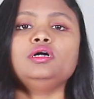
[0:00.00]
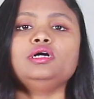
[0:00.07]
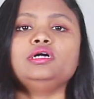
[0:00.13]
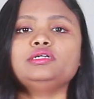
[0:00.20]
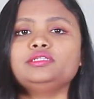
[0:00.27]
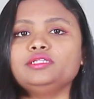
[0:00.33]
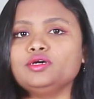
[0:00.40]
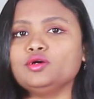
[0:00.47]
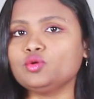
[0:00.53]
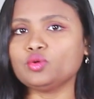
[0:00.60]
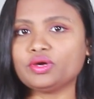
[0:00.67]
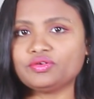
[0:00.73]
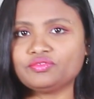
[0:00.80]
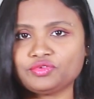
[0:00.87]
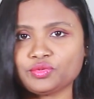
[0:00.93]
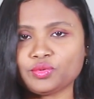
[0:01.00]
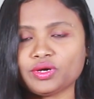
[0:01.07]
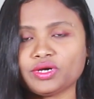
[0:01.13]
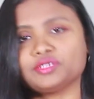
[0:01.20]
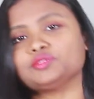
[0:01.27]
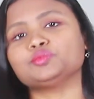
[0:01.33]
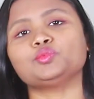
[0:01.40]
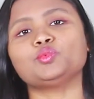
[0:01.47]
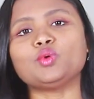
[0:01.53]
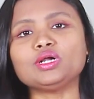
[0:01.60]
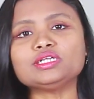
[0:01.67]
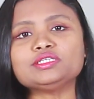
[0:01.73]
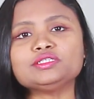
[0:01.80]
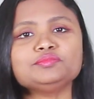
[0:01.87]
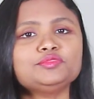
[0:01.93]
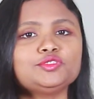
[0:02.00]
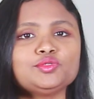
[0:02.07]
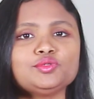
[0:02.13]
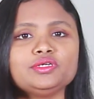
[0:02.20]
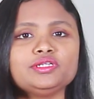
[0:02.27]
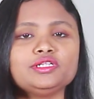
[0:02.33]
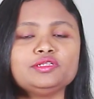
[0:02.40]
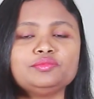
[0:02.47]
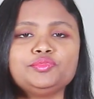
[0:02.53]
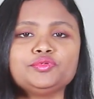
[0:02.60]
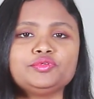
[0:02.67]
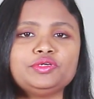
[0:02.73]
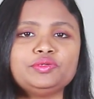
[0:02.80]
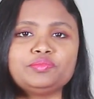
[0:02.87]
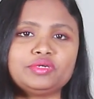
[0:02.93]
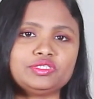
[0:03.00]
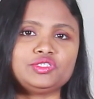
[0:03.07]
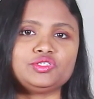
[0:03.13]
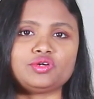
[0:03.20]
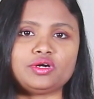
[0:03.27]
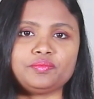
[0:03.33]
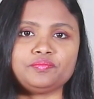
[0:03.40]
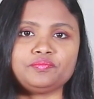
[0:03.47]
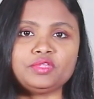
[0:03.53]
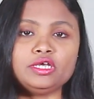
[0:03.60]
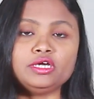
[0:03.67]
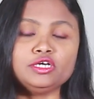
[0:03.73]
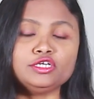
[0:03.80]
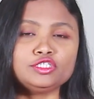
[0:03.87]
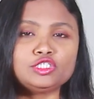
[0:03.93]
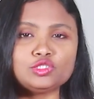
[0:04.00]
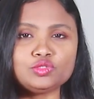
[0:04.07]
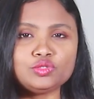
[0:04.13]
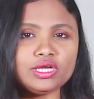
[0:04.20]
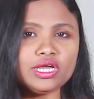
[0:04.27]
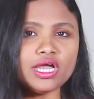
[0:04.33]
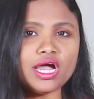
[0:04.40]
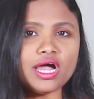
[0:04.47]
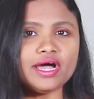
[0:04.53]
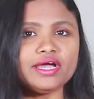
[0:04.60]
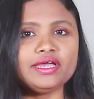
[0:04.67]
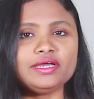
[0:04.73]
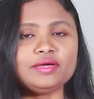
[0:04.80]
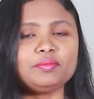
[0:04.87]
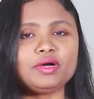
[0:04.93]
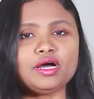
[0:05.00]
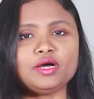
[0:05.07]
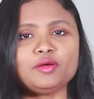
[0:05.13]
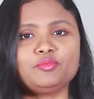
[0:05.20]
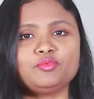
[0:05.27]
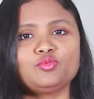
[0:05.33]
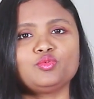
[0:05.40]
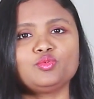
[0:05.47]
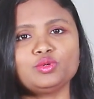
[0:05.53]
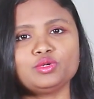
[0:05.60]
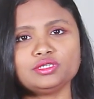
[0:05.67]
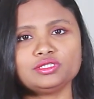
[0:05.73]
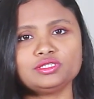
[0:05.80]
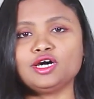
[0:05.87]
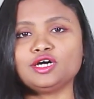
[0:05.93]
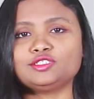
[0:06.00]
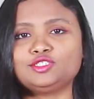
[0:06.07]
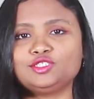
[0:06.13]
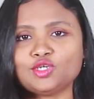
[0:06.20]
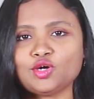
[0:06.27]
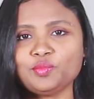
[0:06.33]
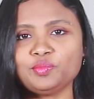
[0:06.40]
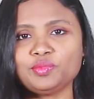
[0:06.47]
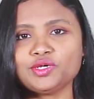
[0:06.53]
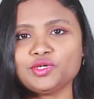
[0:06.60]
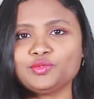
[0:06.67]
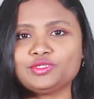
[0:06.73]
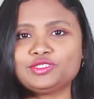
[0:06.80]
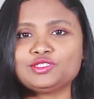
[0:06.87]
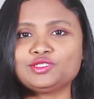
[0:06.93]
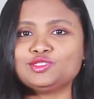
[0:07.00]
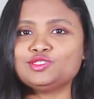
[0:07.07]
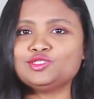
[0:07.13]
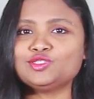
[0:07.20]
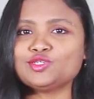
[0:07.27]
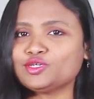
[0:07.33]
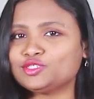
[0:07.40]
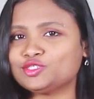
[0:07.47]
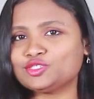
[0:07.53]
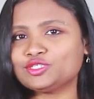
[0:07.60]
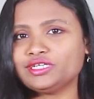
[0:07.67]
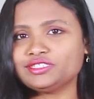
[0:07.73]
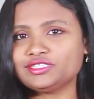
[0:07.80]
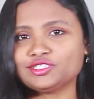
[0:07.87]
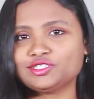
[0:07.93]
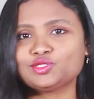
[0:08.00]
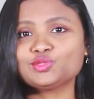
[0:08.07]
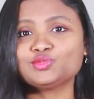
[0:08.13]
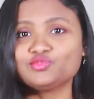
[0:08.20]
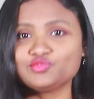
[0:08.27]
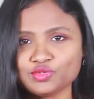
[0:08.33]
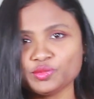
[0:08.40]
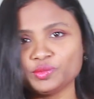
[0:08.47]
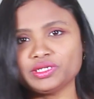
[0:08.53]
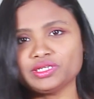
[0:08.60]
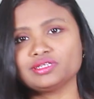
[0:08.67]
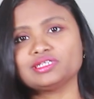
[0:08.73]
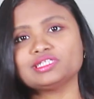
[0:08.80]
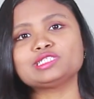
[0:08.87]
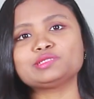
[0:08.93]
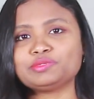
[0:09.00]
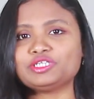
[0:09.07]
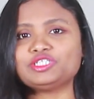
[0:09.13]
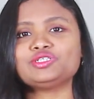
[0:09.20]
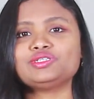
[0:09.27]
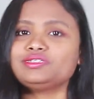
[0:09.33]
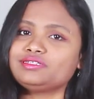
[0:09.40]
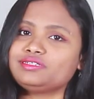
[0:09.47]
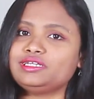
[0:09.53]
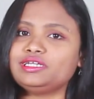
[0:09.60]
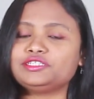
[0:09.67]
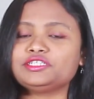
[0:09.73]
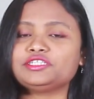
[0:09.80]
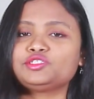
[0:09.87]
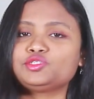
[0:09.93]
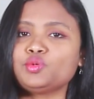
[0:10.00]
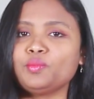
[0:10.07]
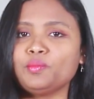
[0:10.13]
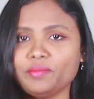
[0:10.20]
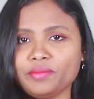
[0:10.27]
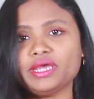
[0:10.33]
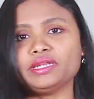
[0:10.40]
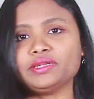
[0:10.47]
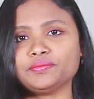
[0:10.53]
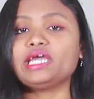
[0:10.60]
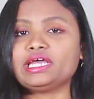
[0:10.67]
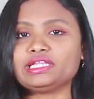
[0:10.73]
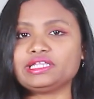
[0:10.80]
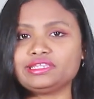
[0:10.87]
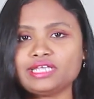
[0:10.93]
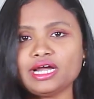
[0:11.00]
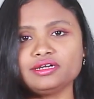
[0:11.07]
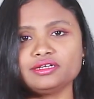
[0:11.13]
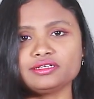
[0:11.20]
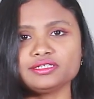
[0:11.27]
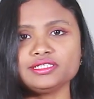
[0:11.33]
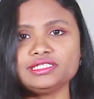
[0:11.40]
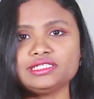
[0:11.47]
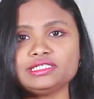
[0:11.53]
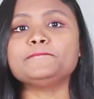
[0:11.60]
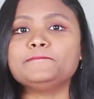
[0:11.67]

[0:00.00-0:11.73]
Hello everyone, welcome to Little Beauty Mantra. Today I am up with a topic which is not related to women, especially related to men, and that is